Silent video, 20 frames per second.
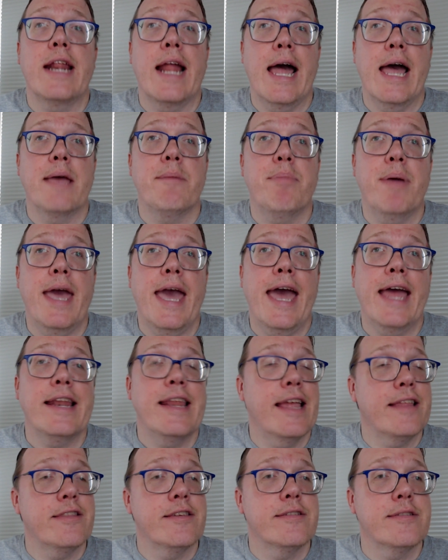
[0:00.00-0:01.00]
and iPad,
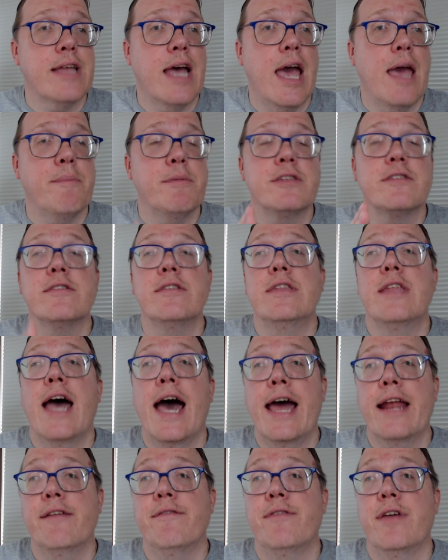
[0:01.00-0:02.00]
and at this time, it's
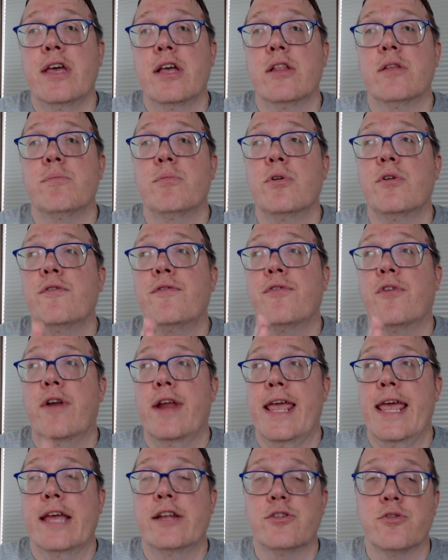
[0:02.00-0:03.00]
not available
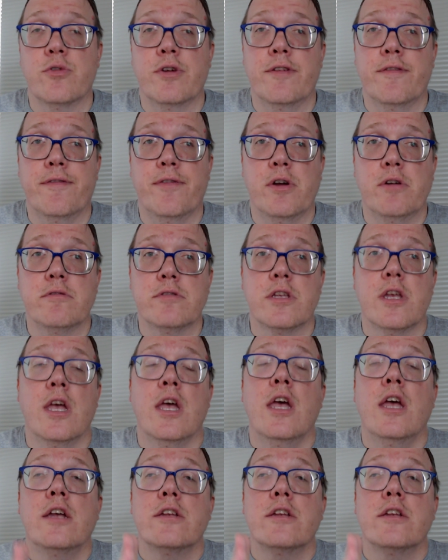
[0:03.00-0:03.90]
for Android phones.